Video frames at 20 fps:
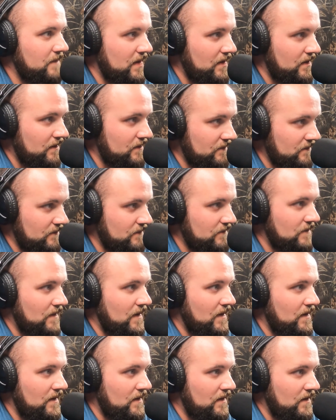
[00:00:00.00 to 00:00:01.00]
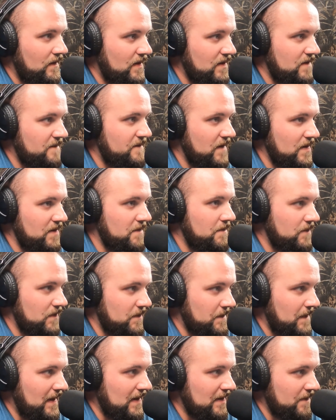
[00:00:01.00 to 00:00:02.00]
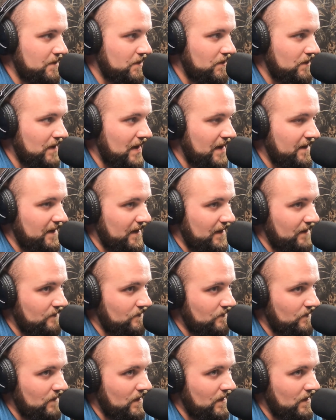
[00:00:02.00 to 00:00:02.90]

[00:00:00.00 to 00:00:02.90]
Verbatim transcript: being as visible as possible. I think